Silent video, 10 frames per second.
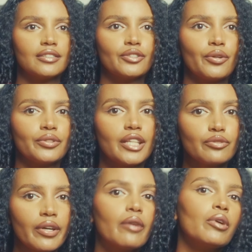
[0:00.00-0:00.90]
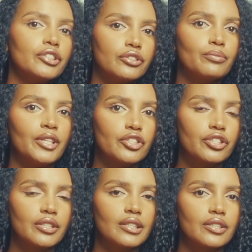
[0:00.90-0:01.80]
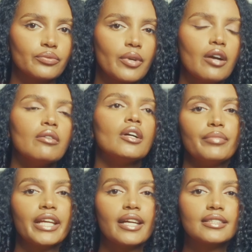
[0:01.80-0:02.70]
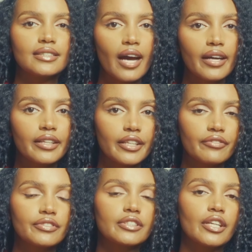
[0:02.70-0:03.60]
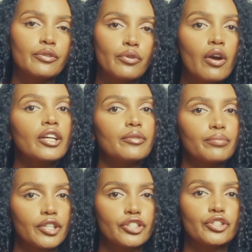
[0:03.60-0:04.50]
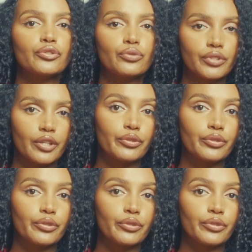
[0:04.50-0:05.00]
So that's why I wanted to mention it as well, because that gives the wrong impression to the